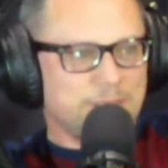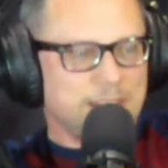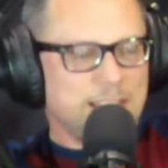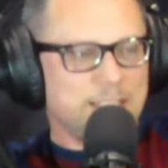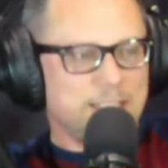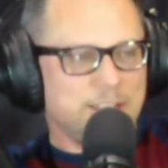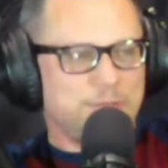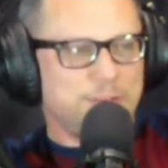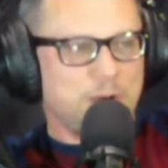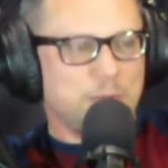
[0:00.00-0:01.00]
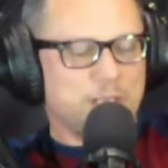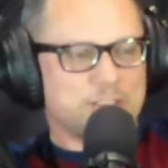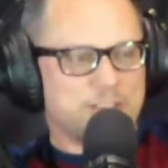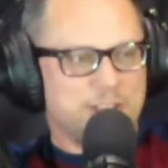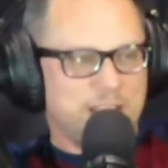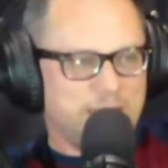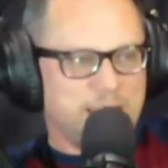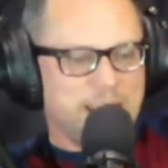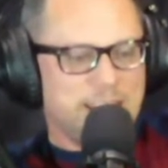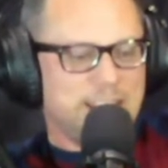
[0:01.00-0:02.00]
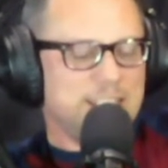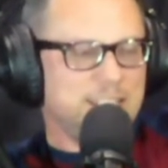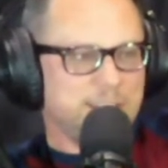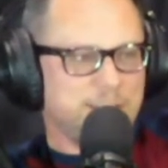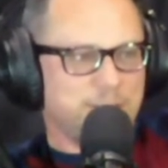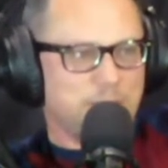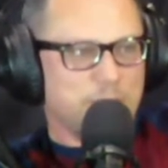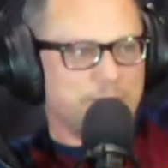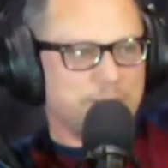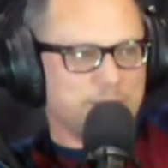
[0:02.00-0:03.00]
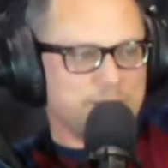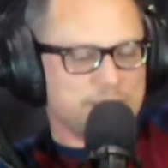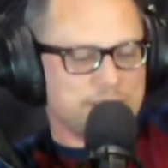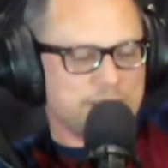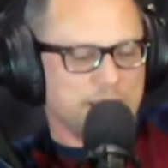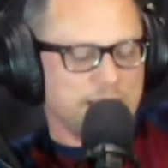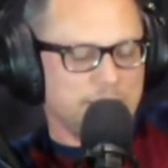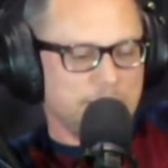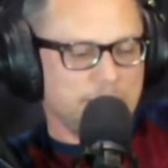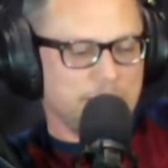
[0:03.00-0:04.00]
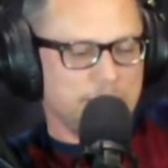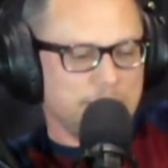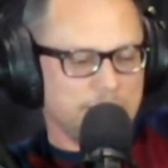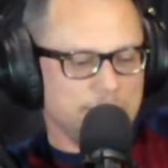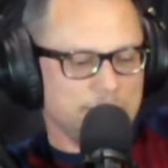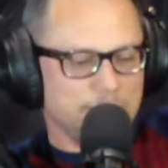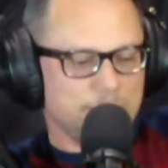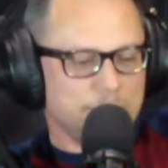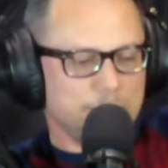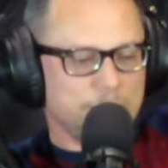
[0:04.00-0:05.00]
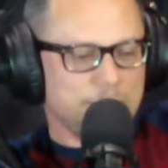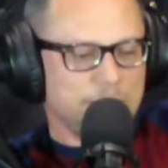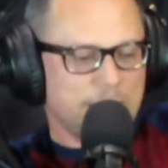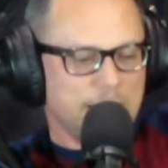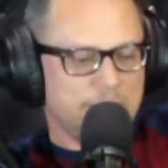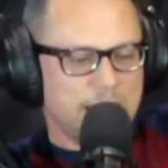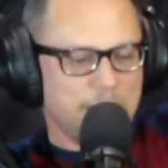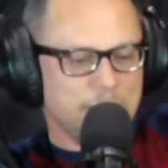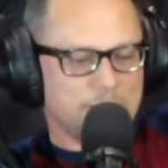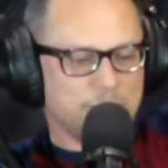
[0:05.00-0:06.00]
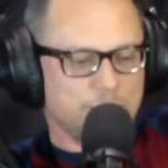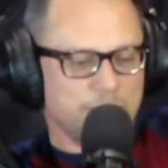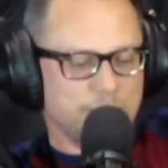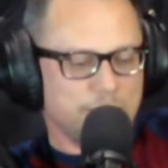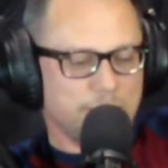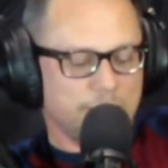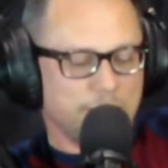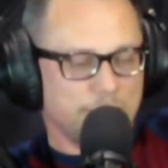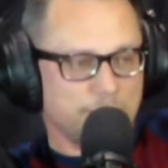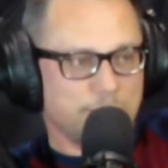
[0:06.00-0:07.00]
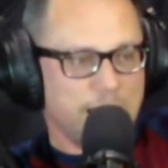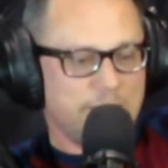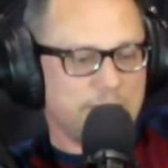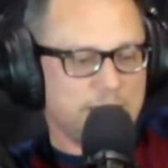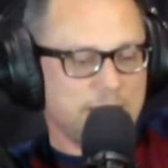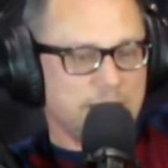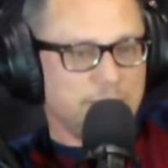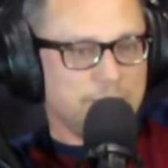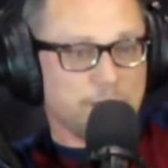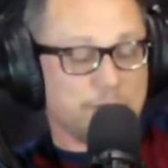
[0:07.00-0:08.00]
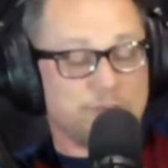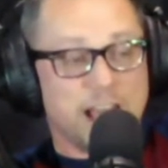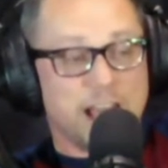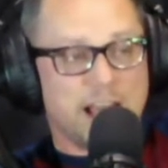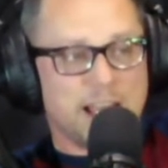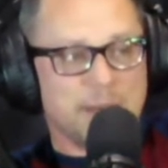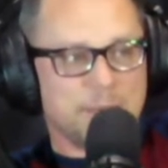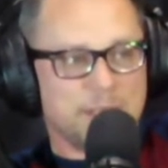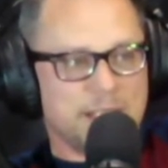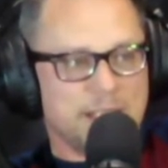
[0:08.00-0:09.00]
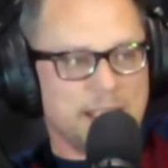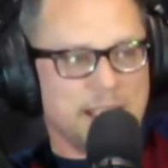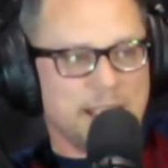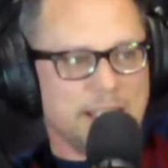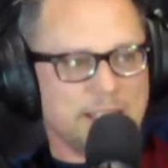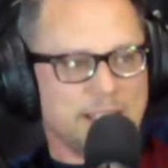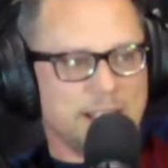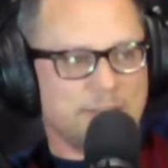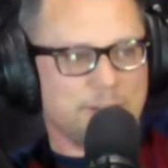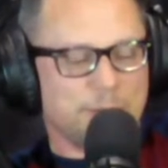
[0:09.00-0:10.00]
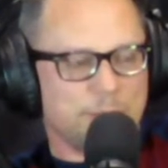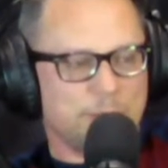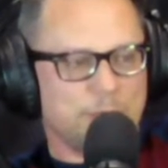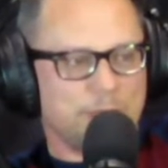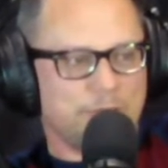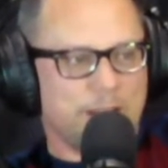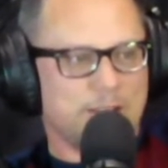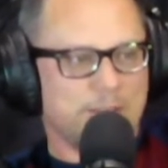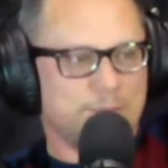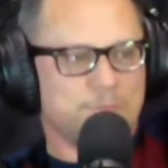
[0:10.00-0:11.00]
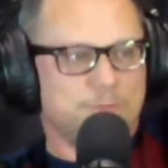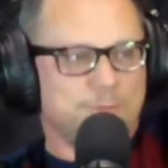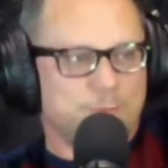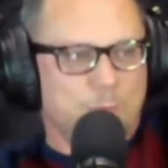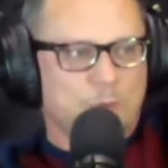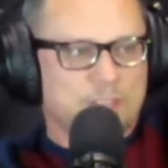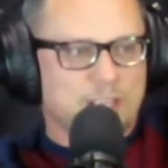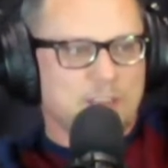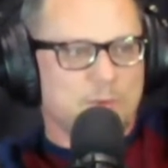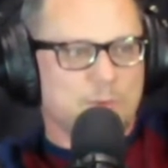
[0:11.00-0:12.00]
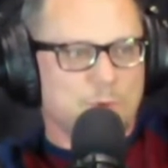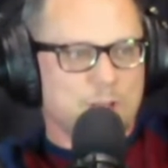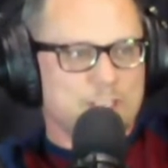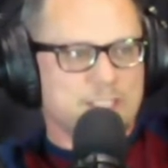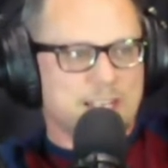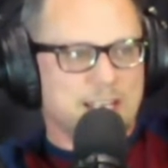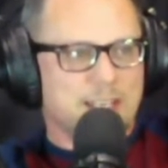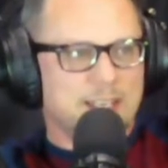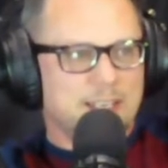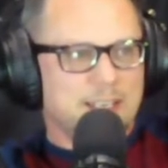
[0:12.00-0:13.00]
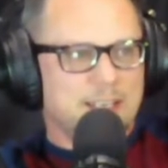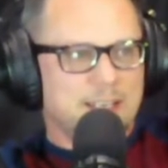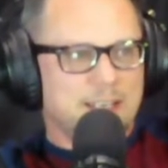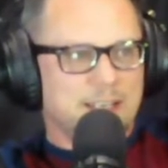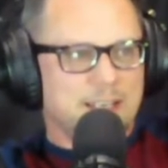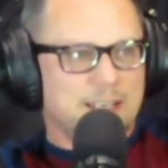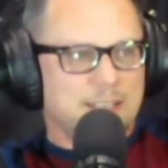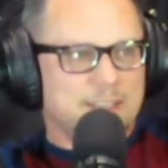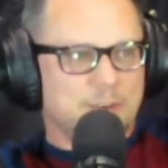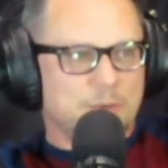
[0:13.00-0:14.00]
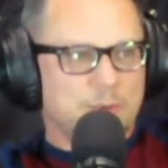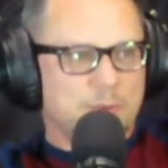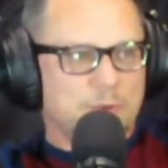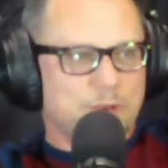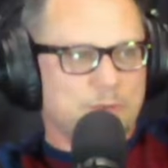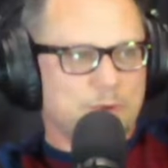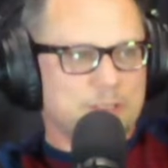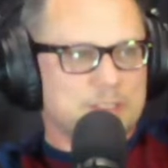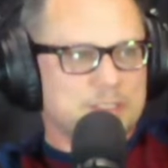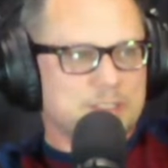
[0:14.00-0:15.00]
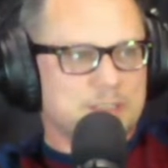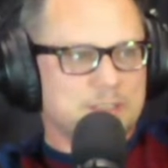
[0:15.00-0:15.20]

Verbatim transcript: Heliophobia. So you have heliophobia, fear of the sun. You have that mixed with fear of gravity, fear of time, and I fear what the other one was that I don't remember what it was.